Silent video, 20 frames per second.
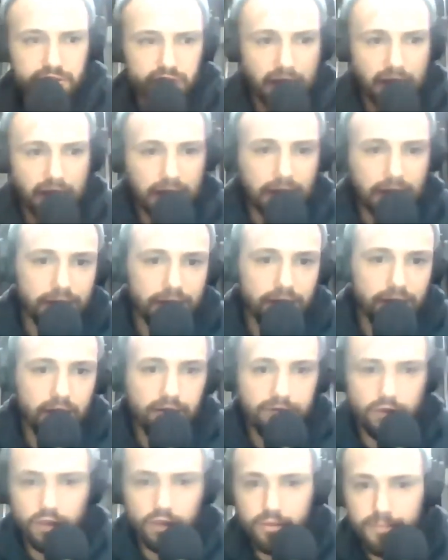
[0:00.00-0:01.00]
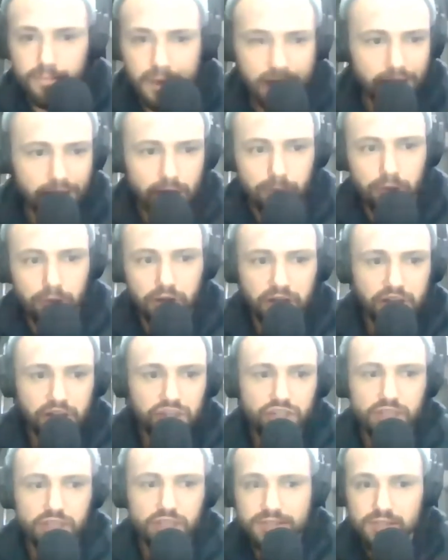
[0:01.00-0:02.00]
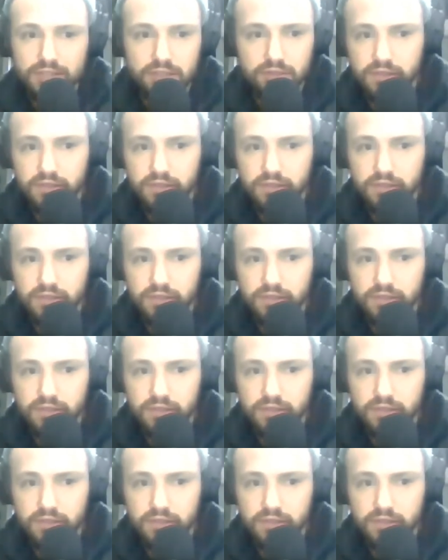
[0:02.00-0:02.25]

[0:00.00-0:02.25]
And if you can make any predictions,